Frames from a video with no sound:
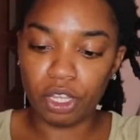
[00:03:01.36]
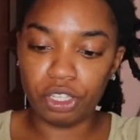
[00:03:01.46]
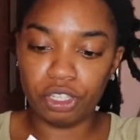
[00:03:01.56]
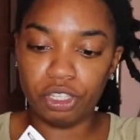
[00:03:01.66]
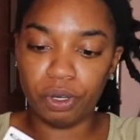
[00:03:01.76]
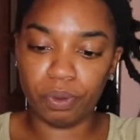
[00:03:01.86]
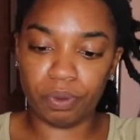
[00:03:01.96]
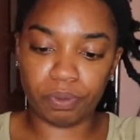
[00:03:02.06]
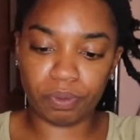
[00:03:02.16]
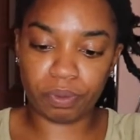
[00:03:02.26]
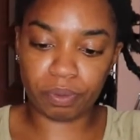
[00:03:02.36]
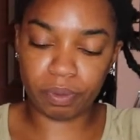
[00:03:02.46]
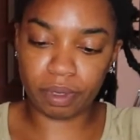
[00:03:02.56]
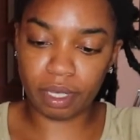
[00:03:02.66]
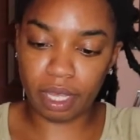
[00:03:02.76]
So
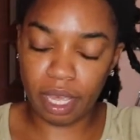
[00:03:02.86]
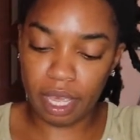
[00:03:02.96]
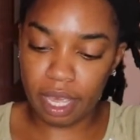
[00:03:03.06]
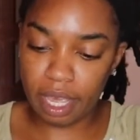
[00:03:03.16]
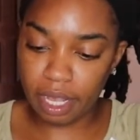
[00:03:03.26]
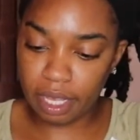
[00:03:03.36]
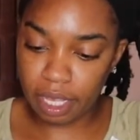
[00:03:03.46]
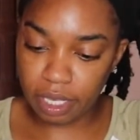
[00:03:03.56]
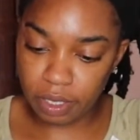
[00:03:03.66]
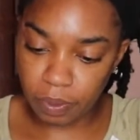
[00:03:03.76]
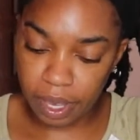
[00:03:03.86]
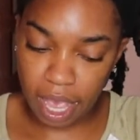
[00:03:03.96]
in this we